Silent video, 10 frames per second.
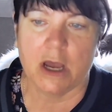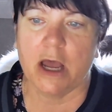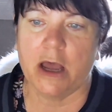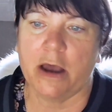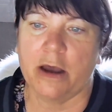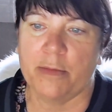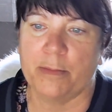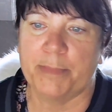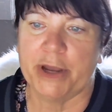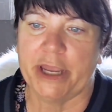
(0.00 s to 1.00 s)

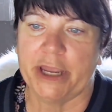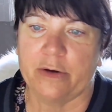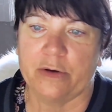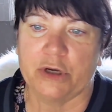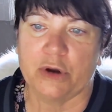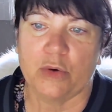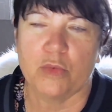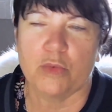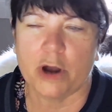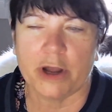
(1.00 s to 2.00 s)
But
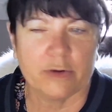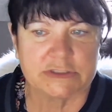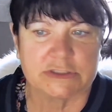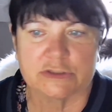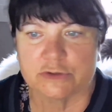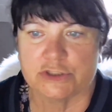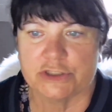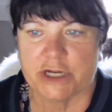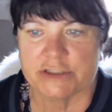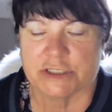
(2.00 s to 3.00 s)
what was the solution
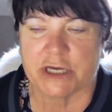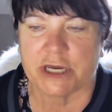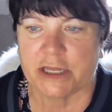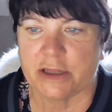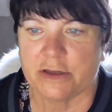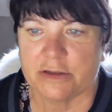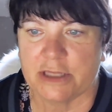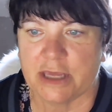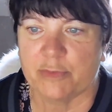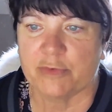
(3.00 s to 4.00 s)
you actually kind of
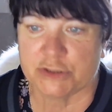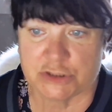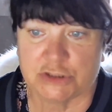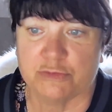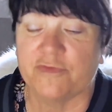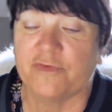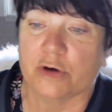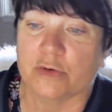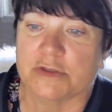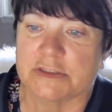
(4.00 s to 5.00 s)
came up with? Did you move
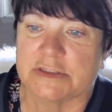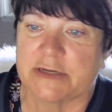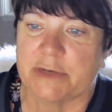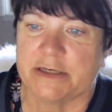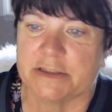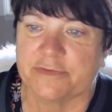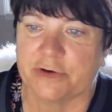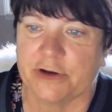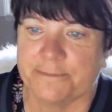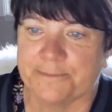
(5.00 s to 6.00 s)
forward with the same day
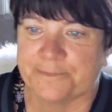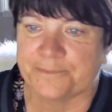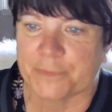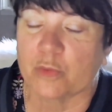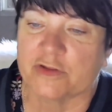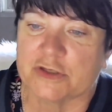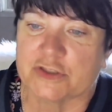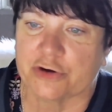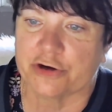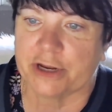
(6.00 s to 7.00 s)
delivery or with this
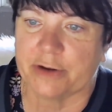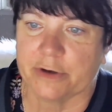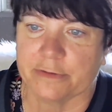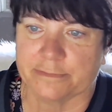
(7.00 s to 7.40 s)
courier network?